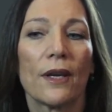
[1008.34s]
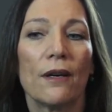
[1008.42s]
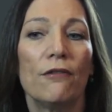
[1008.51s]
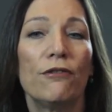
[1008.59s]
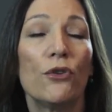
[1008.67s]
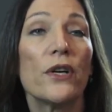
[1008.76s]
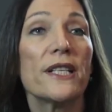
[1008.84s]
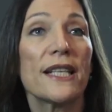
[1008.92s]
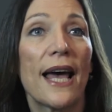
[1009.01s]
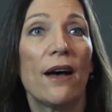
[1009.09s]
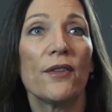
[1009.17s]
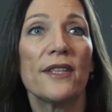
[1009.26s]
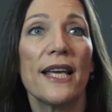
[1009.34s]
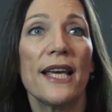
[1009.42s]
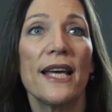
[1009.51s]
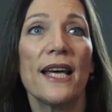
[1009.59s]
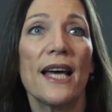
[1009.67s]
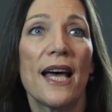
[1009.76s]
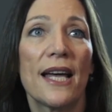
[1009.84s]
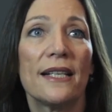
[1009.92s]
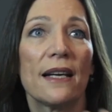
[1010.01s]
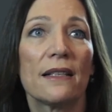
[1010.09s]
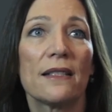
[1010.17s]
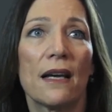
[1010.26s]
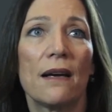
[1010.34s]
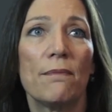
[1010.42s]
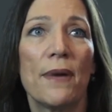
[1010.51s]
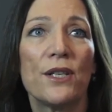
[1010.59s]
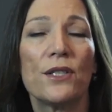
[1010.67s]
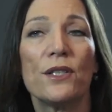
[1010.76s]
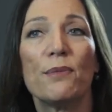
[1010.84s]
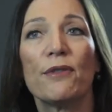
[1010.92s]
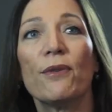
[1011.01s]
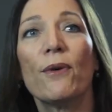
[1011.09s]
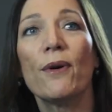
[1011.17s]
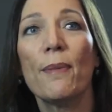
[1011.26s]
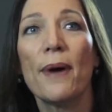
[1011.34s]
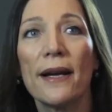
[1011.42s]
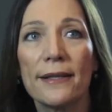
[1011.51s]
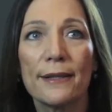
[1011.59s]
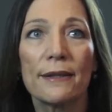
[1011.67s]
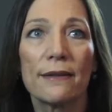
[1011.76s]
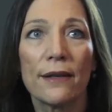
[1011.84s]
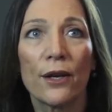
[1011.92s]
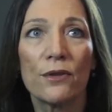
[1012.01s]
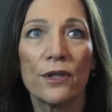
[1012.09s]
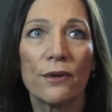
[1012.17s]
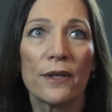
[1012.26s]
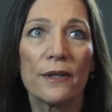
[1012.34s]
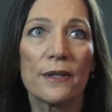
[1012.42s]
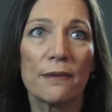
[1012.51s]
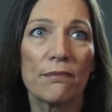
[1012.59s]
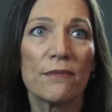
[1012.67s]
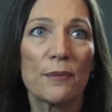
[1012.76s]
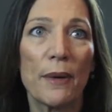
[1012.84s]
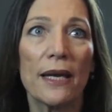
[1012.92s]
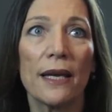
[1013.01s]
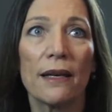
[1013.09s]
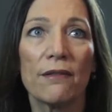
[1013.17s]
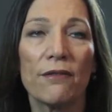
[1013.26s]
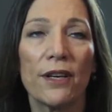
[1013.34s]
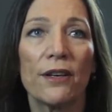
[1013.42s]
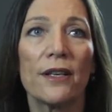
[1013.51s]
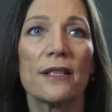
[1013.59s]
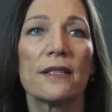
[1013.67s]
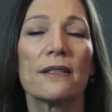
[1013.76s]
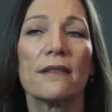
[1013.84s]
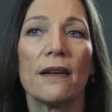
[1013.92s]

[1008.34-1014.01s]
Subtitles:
voice out there, and as I've mentioned before about, you know, doing speaking at various